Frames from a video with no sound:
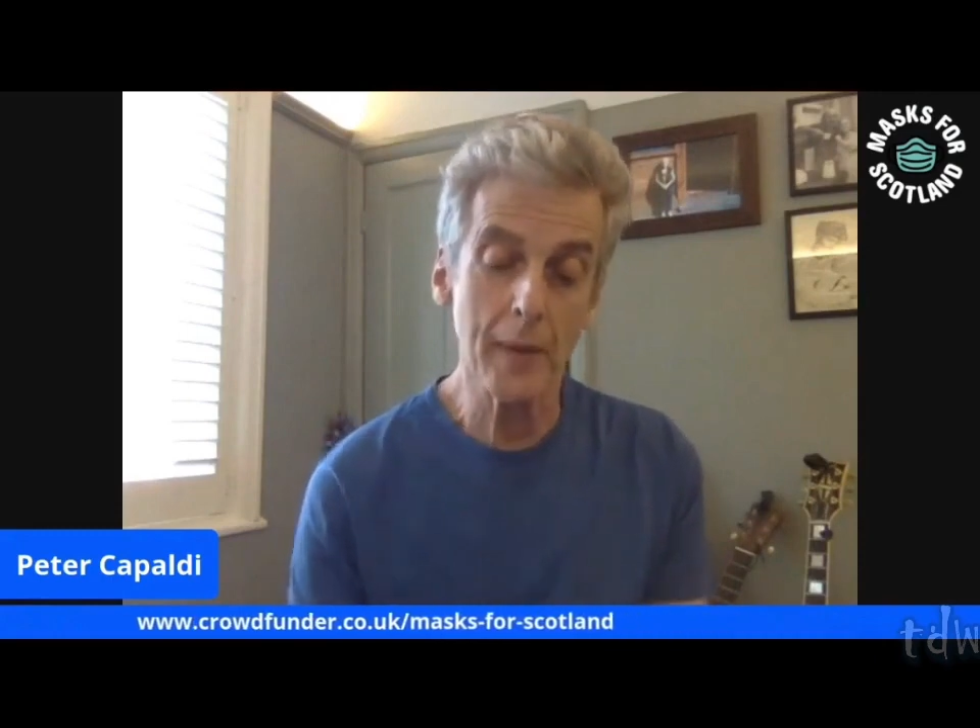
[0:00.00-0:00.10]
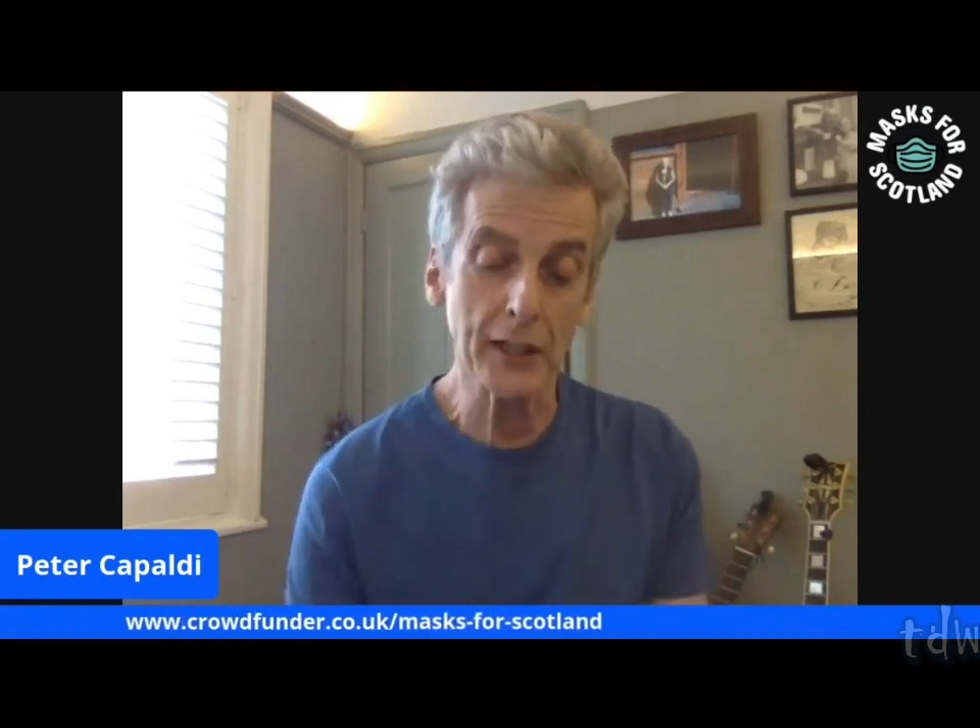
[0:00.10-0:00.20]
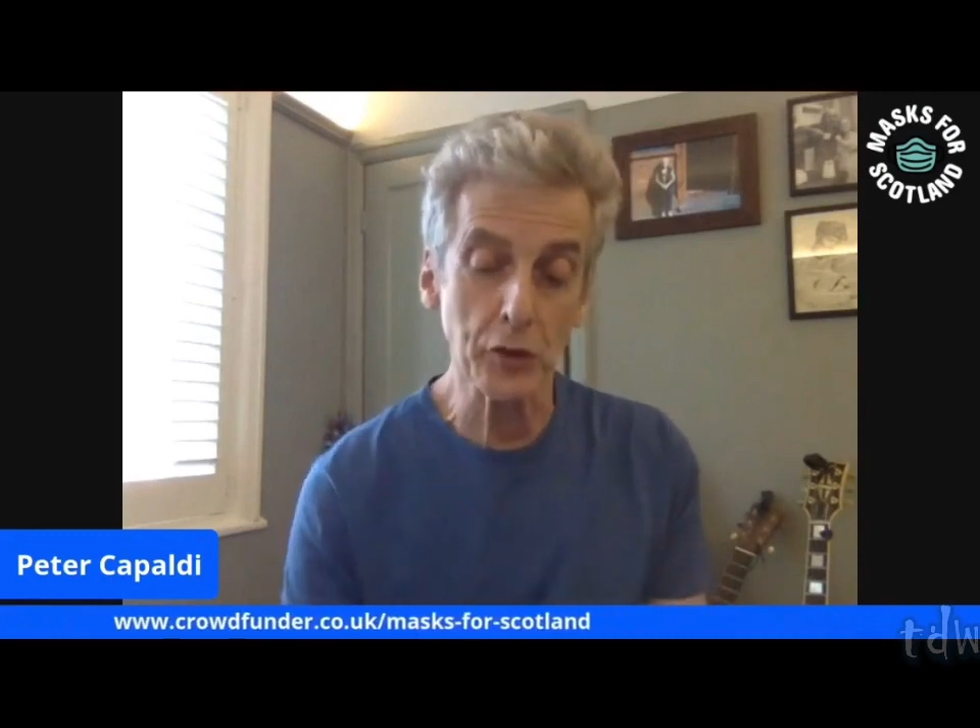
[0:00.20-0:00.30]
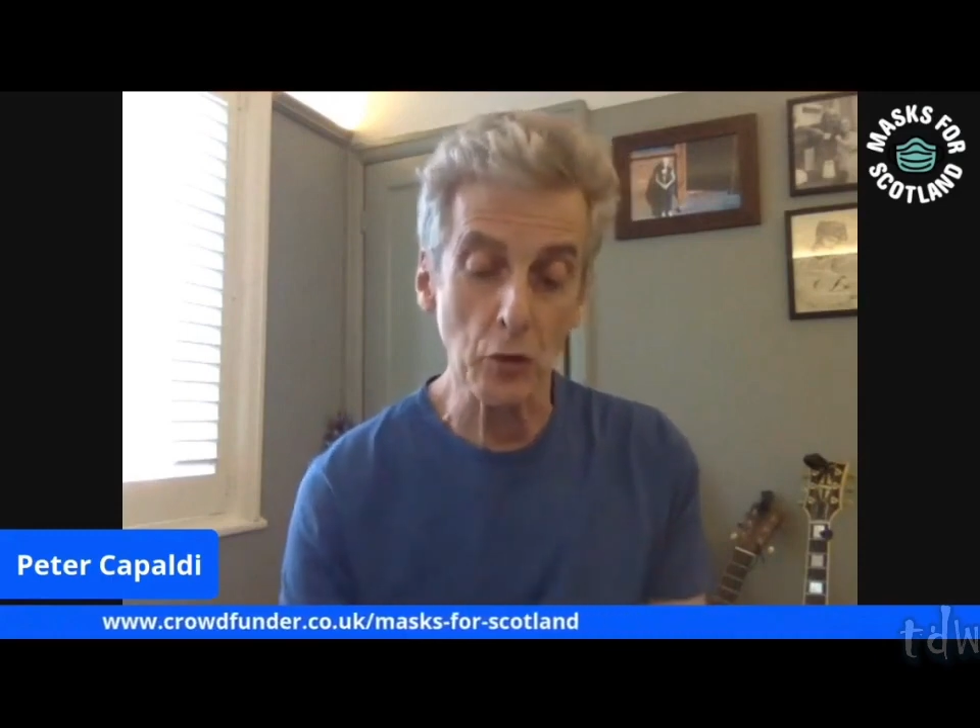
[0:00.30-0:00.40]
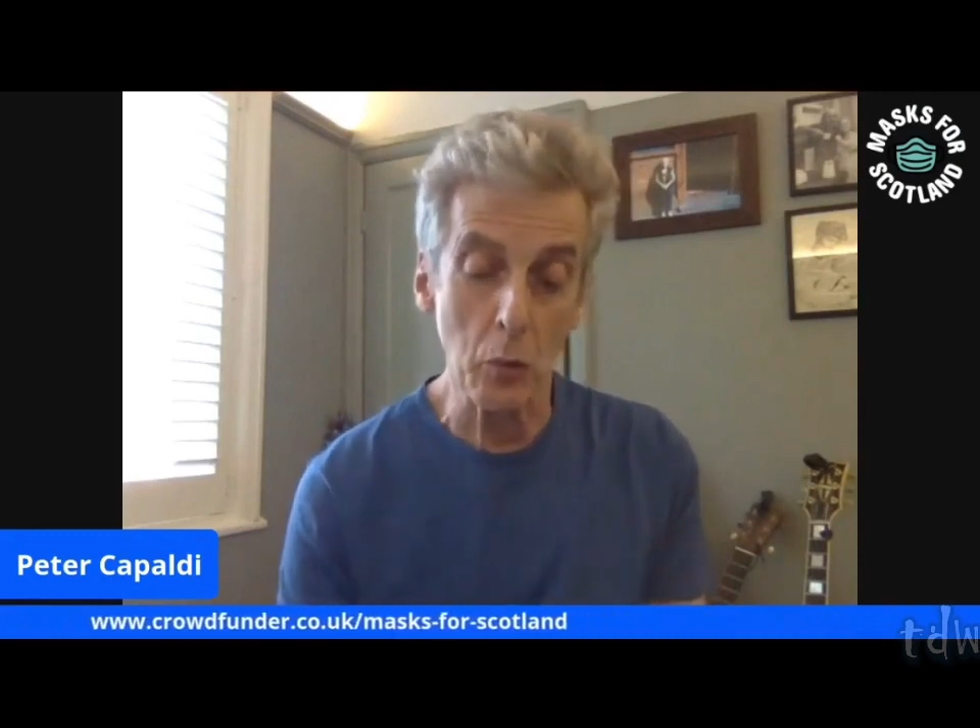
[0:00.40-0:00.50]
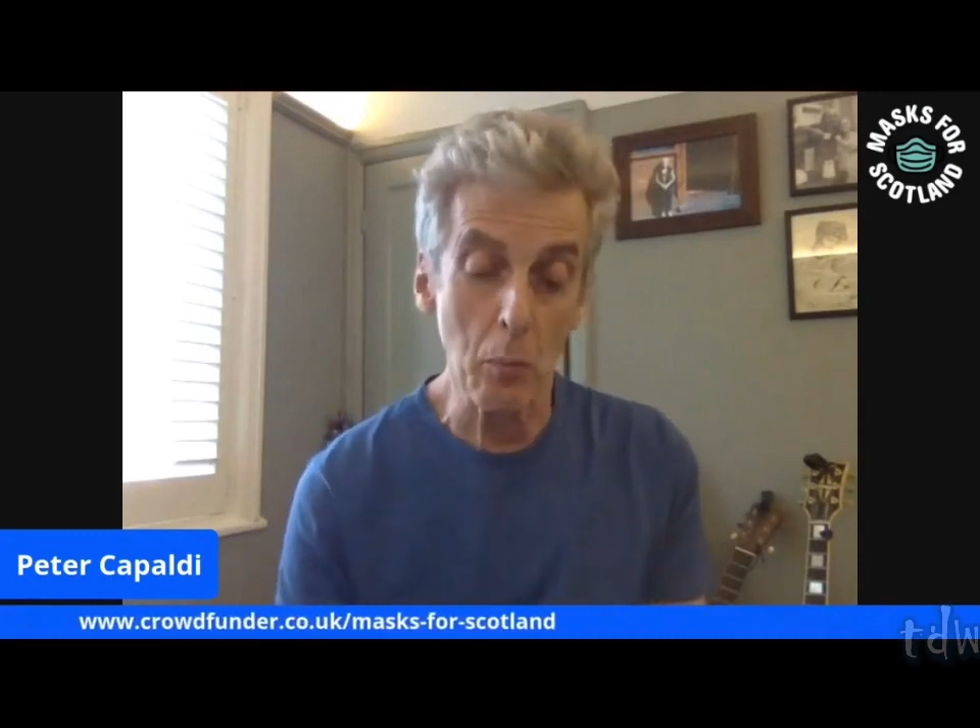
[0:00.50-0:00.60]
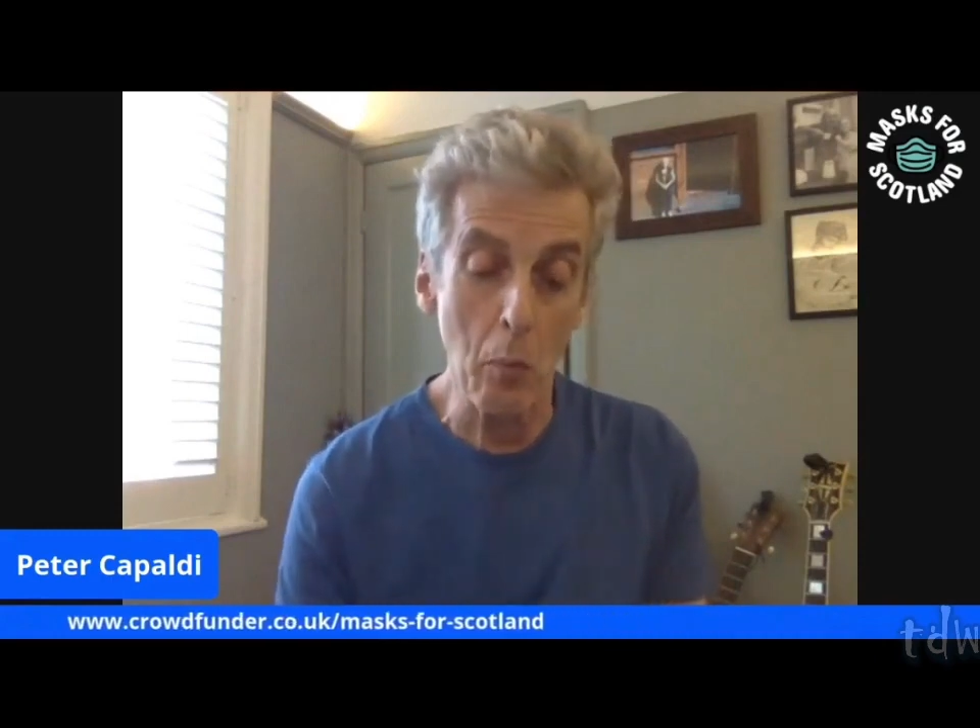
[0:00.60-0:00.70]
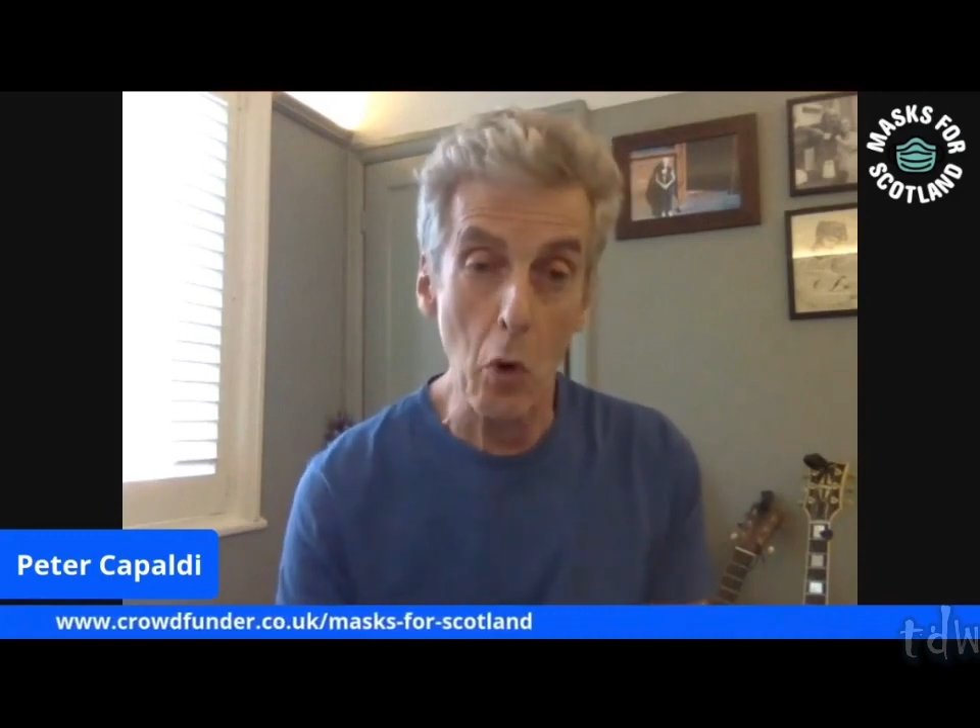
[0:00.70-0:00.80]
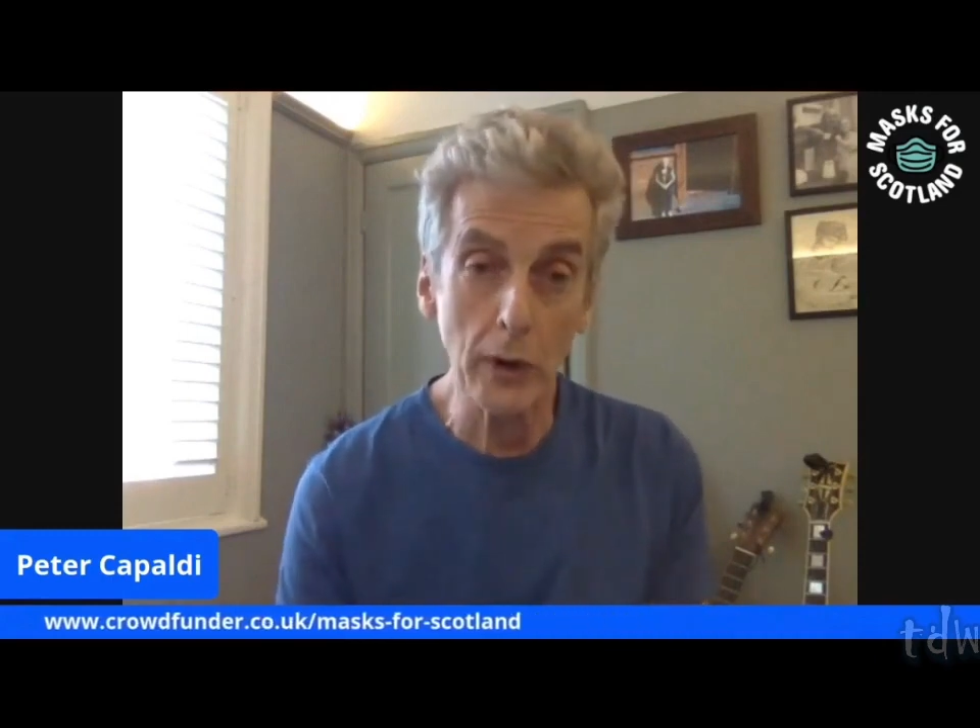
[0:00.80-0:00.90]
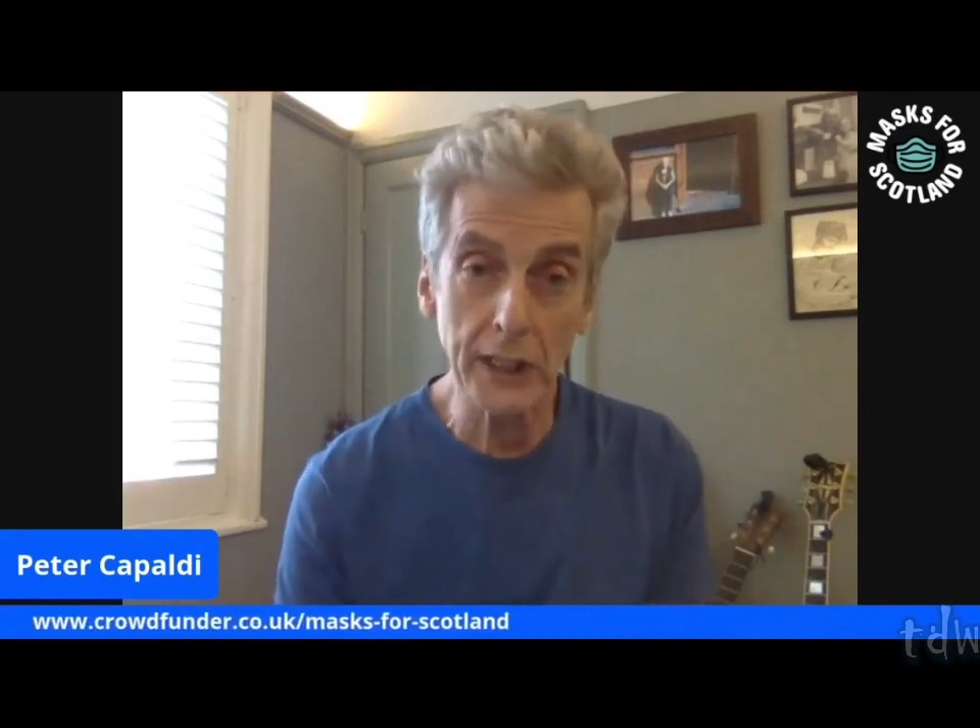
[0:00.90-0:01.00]
who made
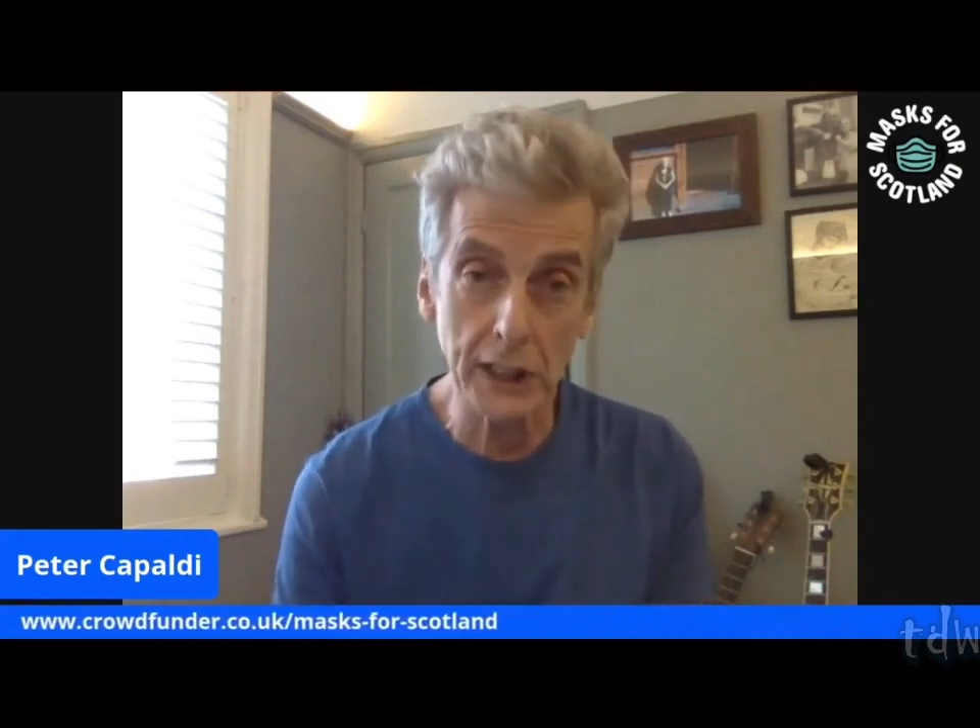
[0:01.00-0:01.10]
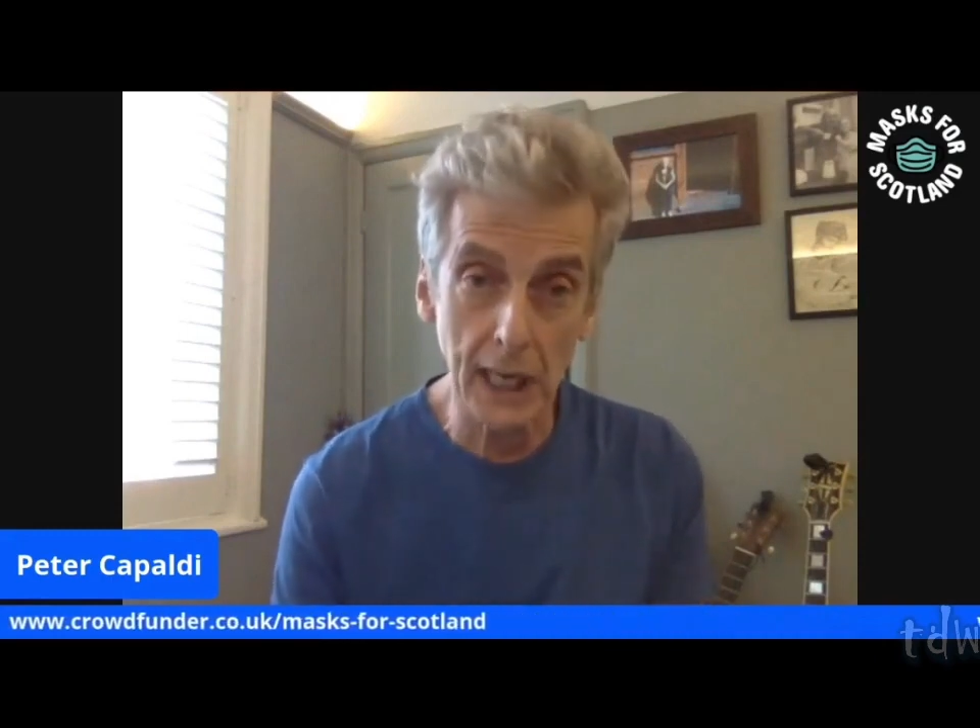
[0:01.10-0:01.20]
you more